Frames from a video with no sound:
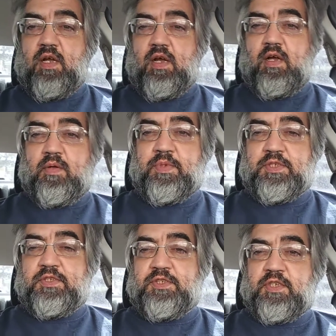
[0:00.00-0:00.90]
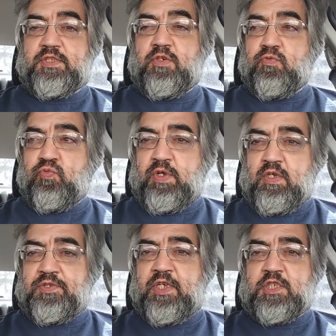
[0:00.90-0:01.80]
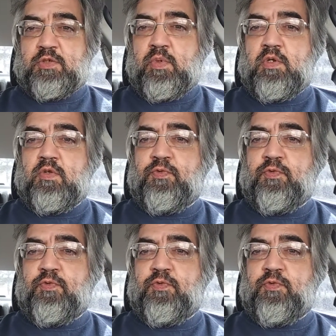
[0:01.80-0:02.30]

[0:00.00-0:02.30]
Um, this is just a real testimonial